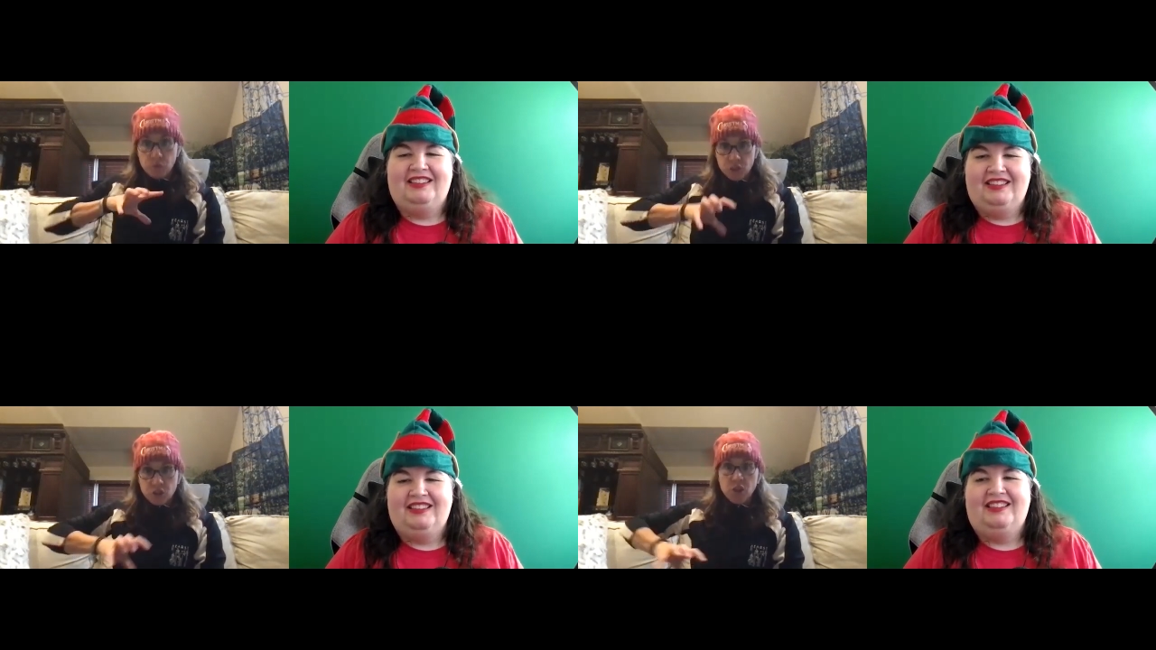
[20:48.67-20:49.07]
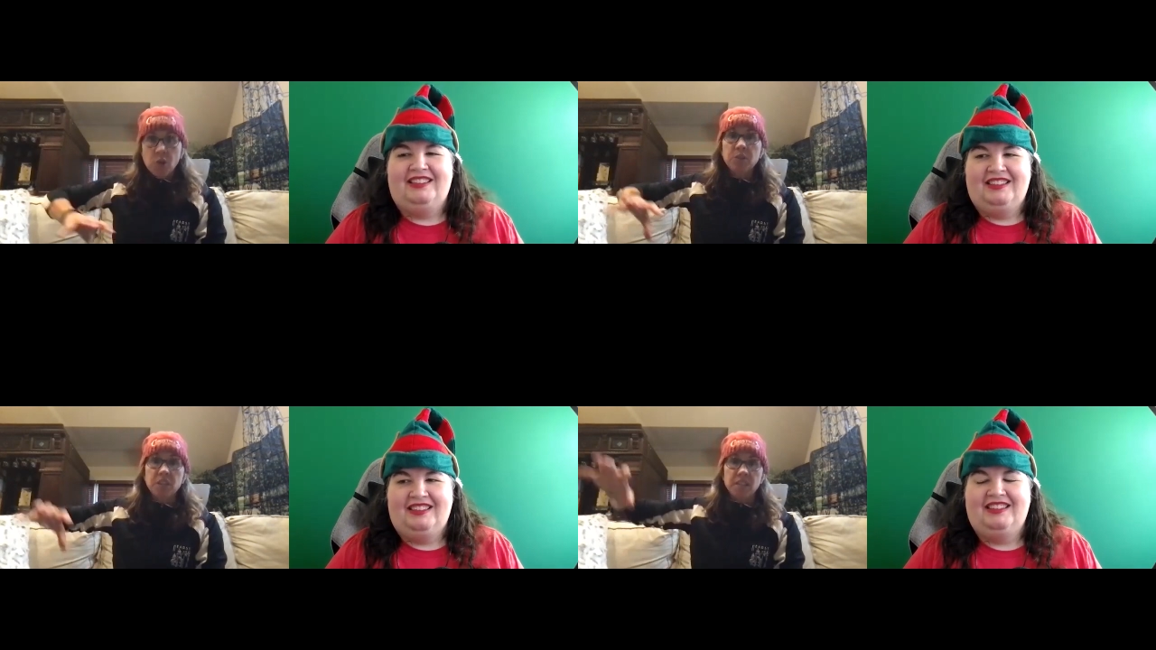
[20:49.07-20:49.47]
Speaker 1: So
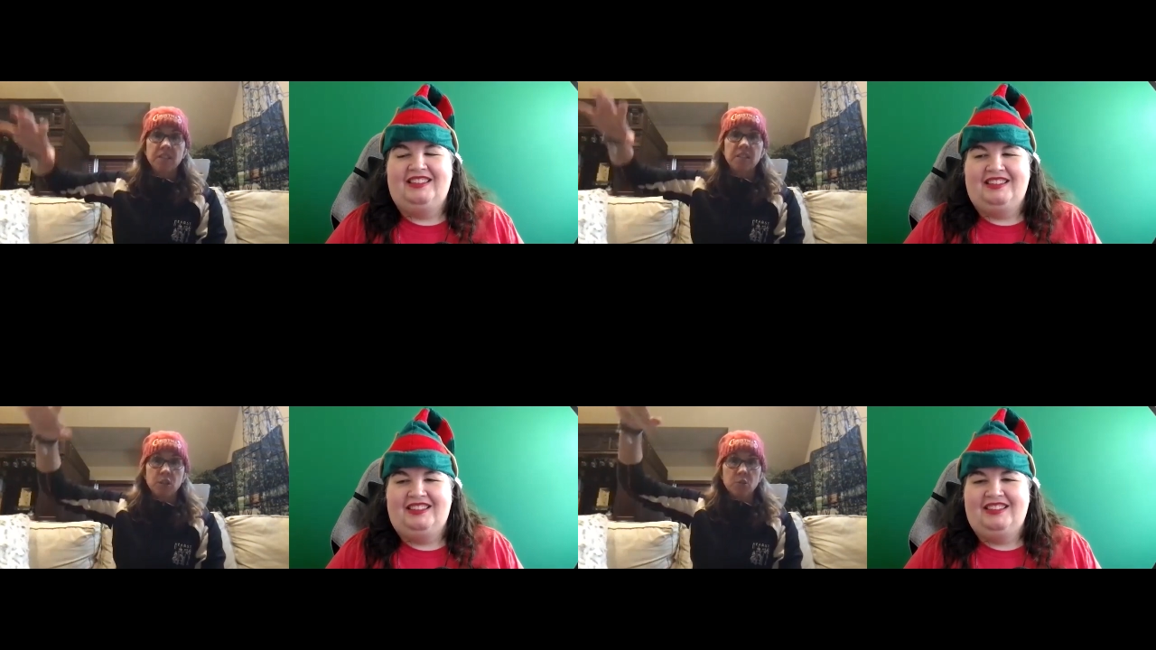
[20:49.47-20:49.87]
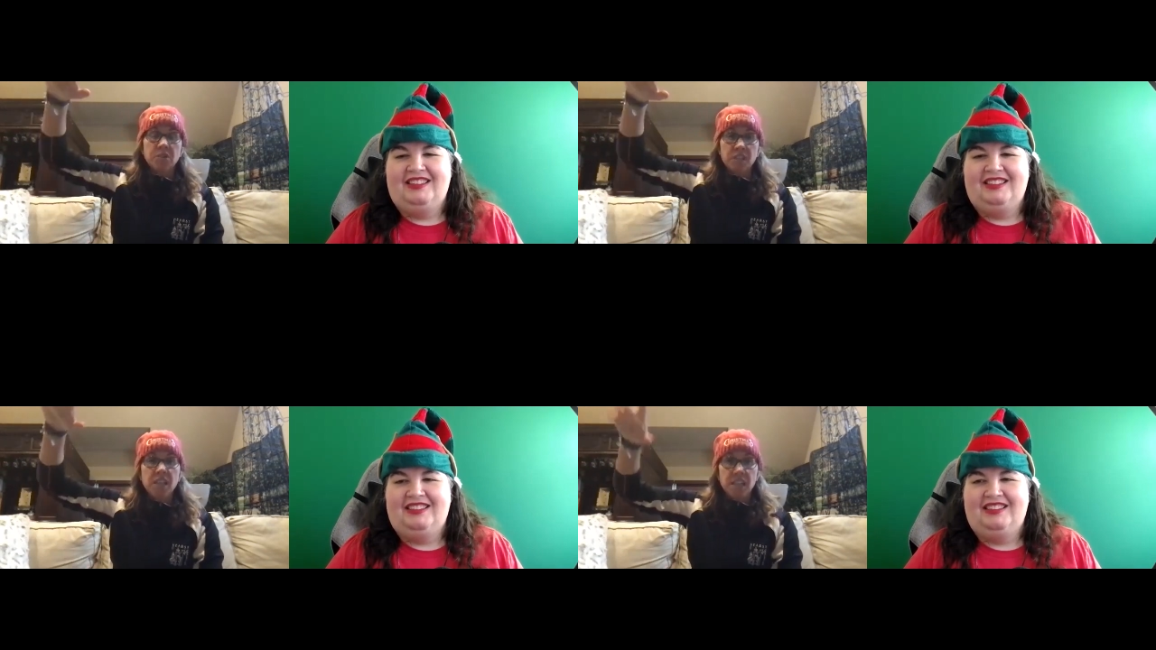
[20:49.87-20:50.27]
the snow
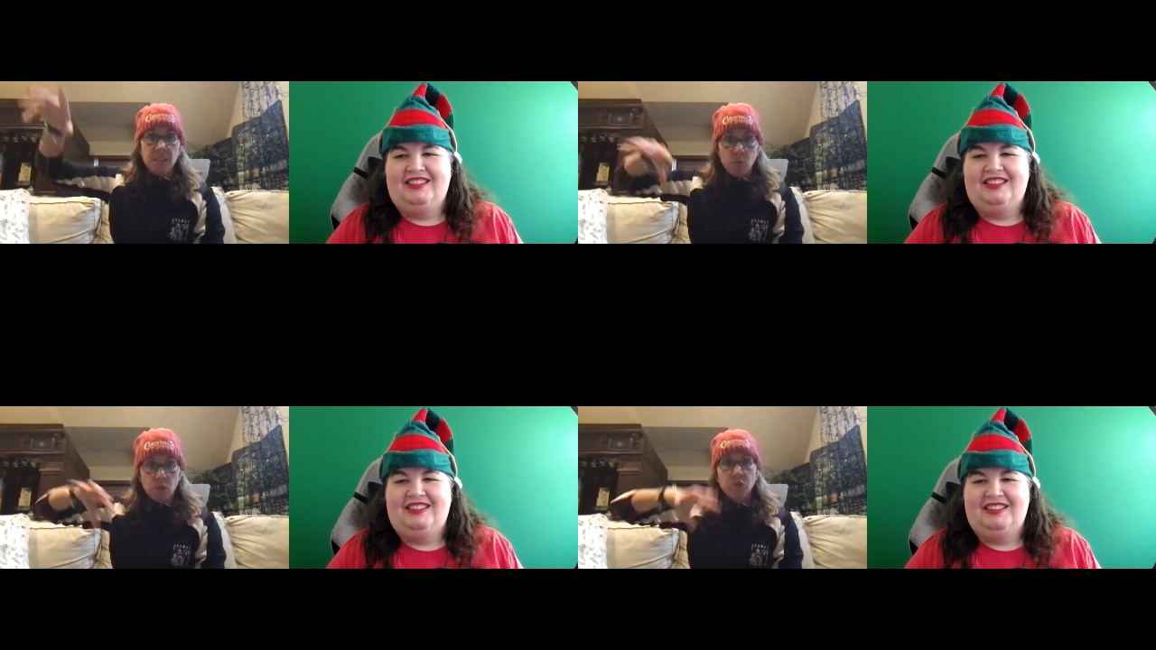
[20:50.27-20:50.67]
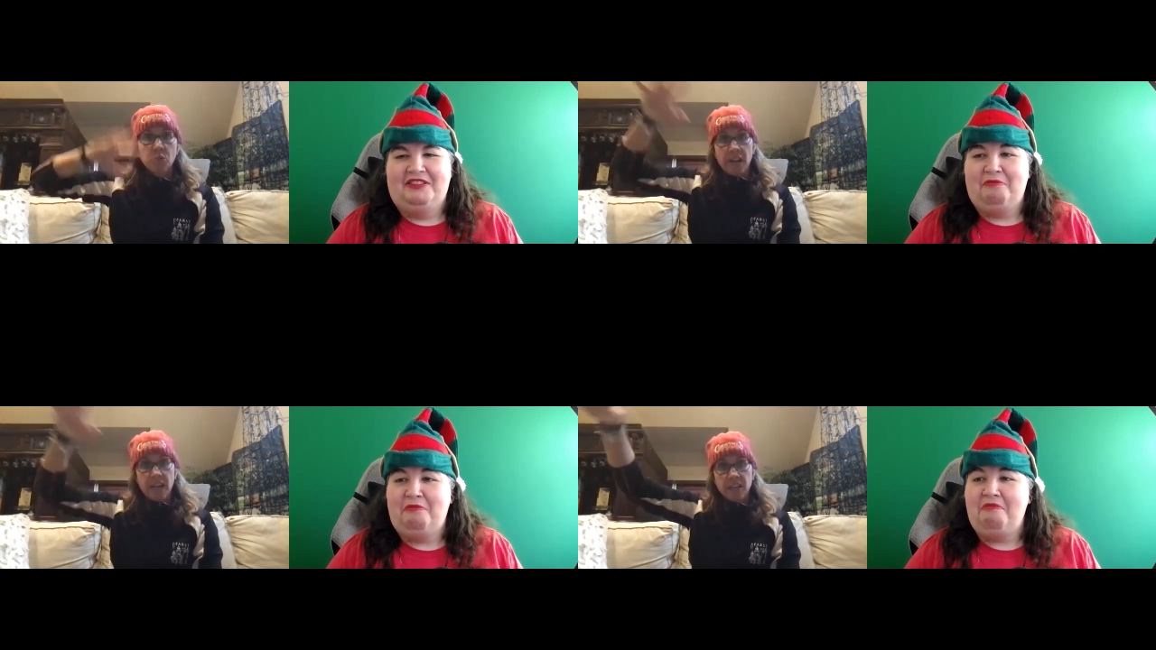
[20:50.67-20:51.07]
scenes that you
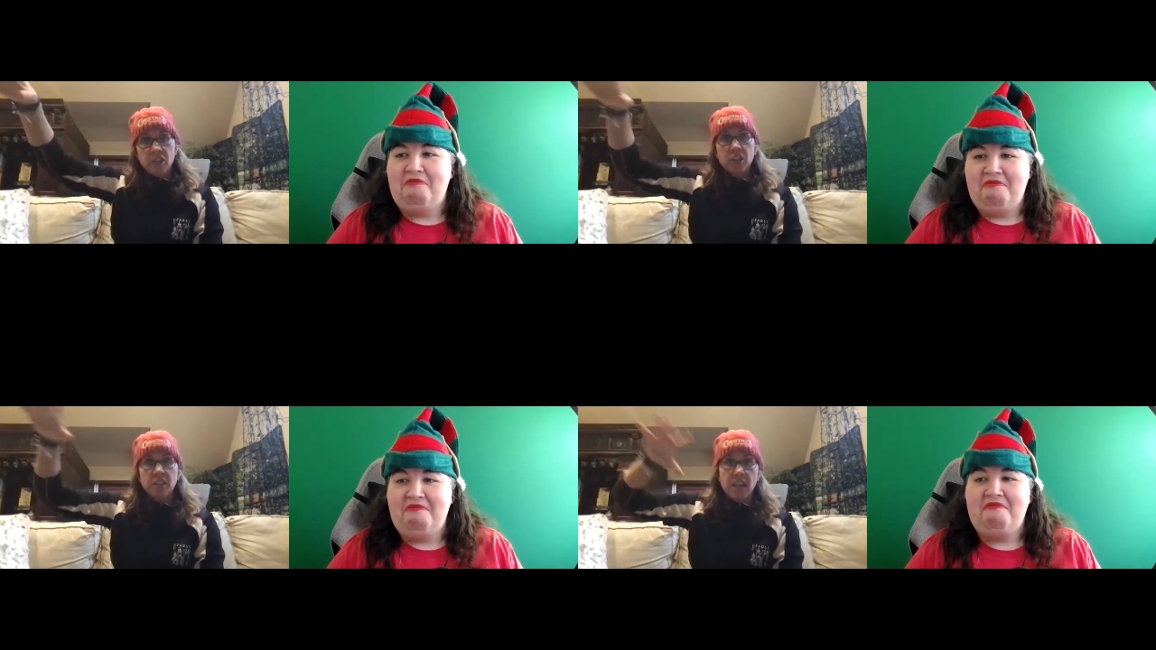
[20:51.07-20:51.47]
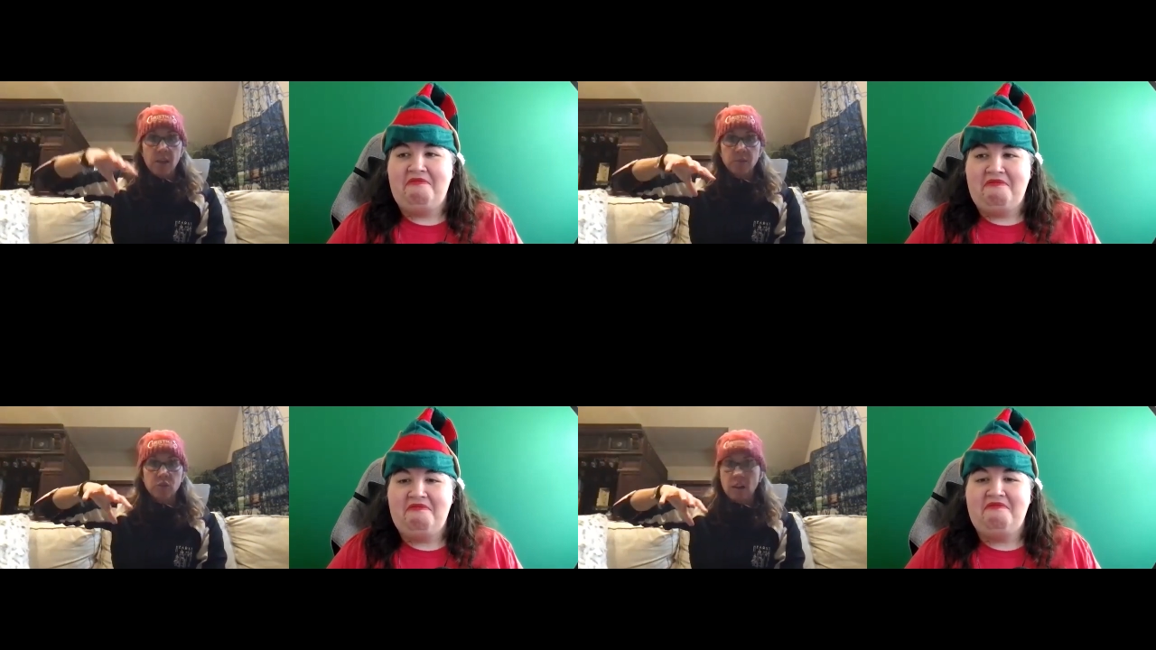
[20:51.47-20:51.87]
see where the
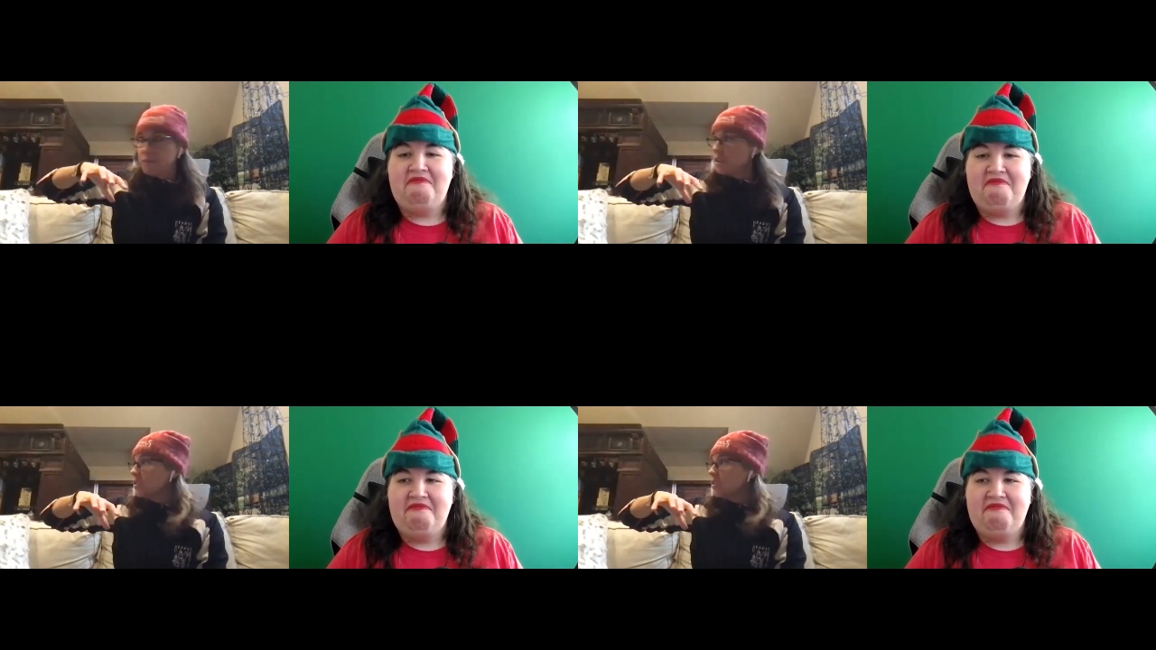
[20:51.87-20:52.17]
ranch and the house